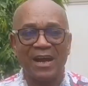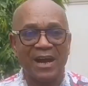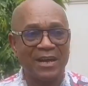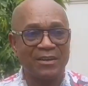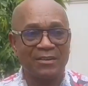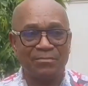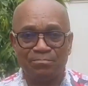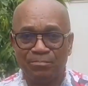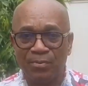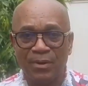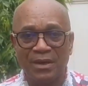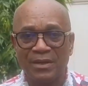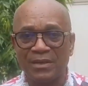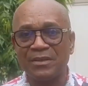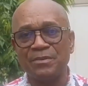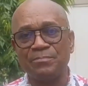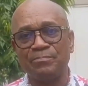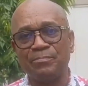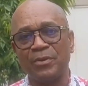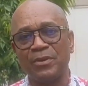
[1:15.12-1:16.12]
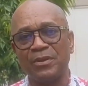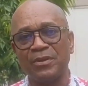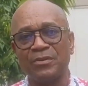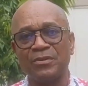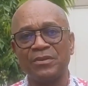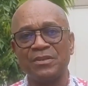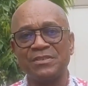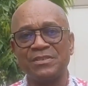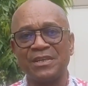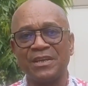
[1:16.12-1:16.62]
And the
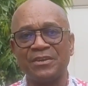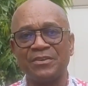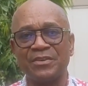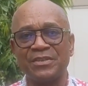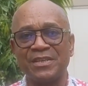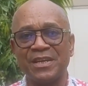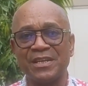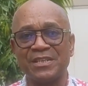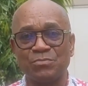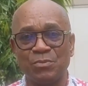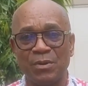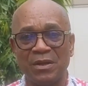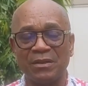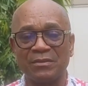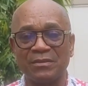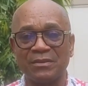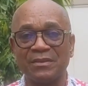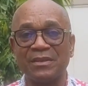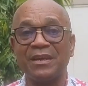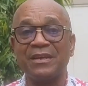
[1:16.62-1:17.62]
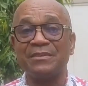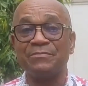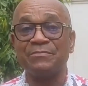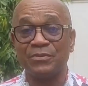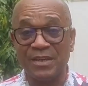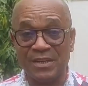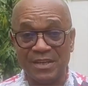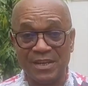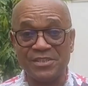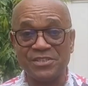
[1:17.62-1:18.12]
political insecurity as well,
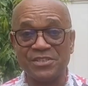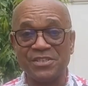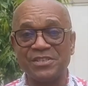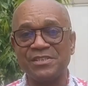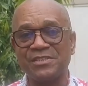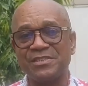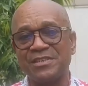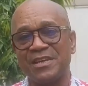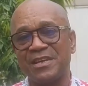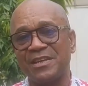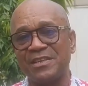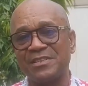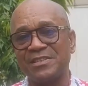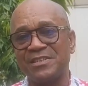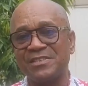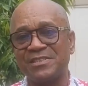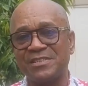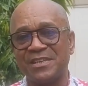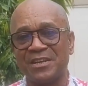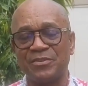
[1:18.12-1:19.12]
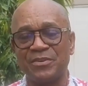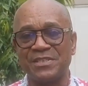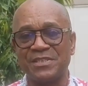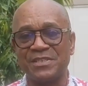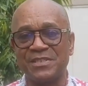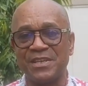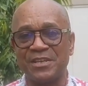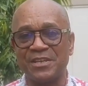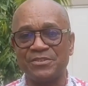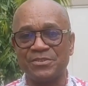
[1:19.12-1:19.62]
even energy
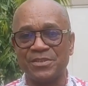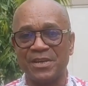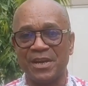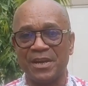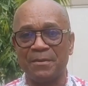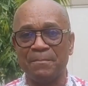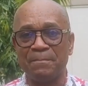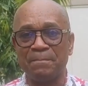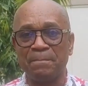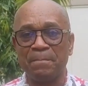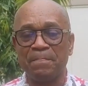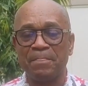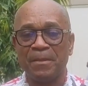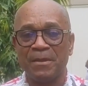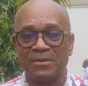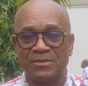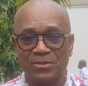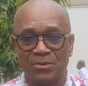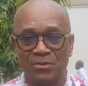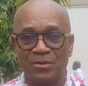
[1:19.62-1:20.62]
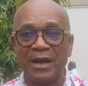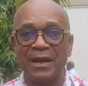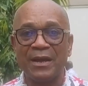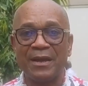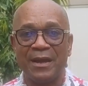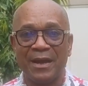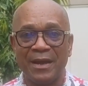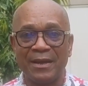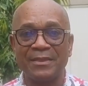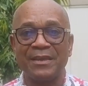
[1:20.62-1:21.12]
insecurity in Nigeria. So
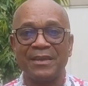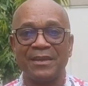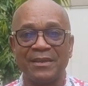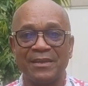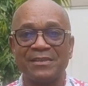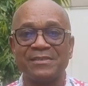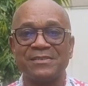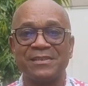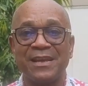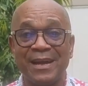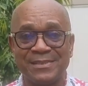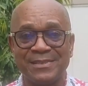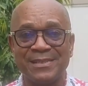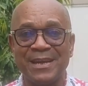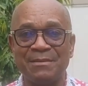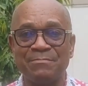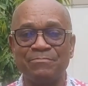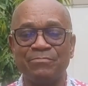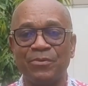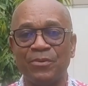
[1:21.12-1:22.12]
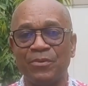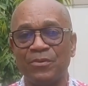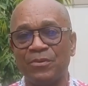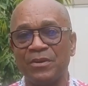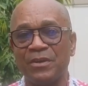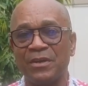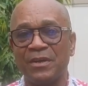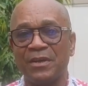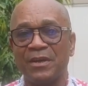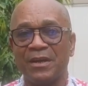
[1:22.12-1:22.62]
I think it's high time
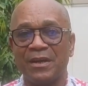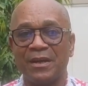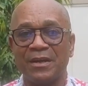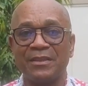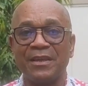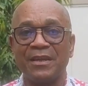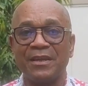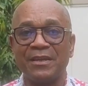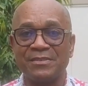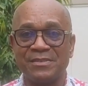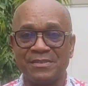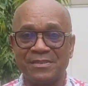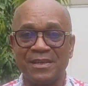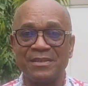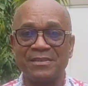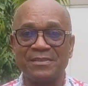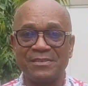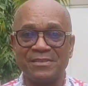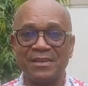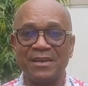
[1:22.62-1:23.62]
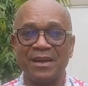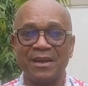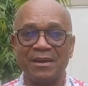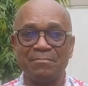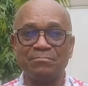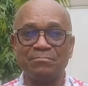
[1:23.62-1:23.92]
for the state,